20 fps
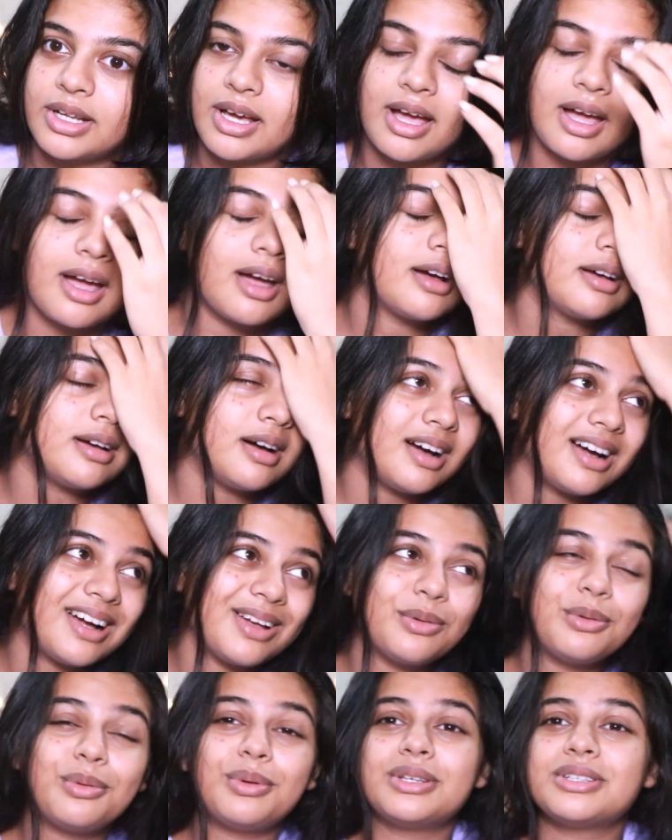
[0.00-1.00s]
I
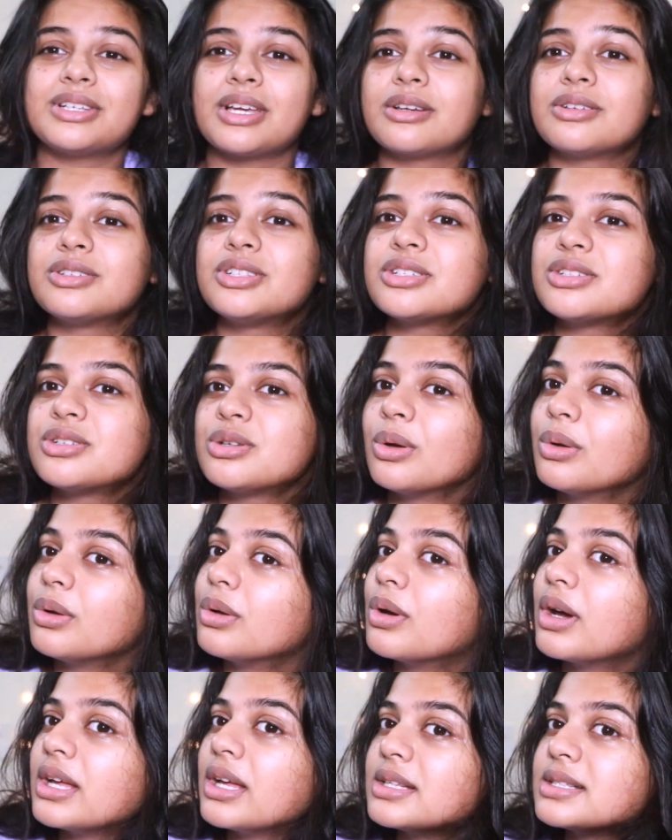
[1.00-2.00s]
wish I could just show you
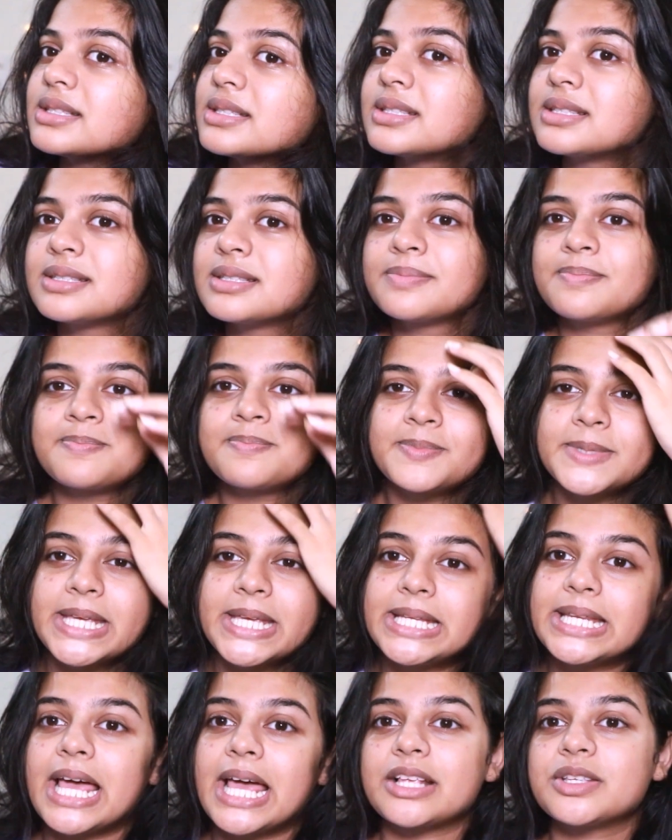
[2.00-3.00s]
guys
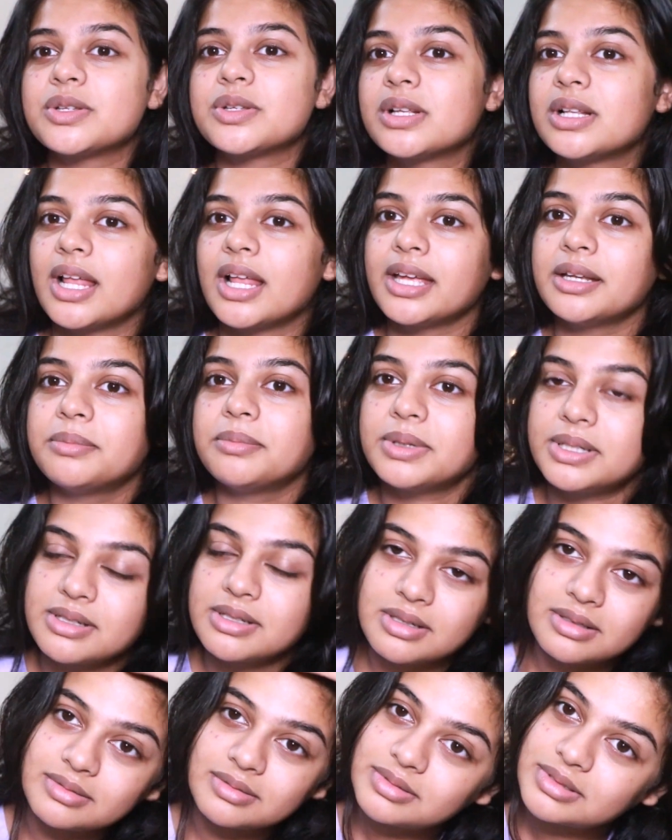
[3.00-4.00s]
in natural light, but
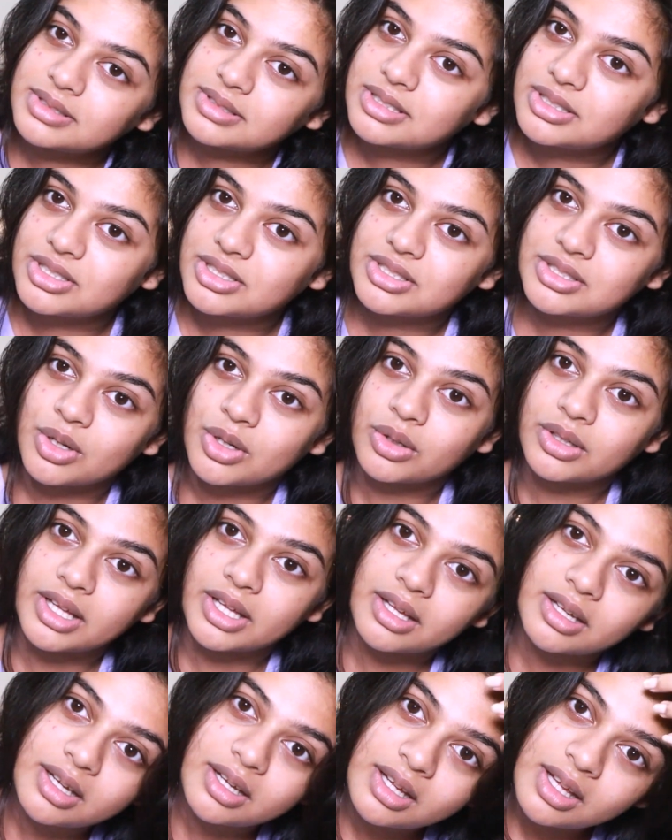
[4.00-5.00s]
it's just not there.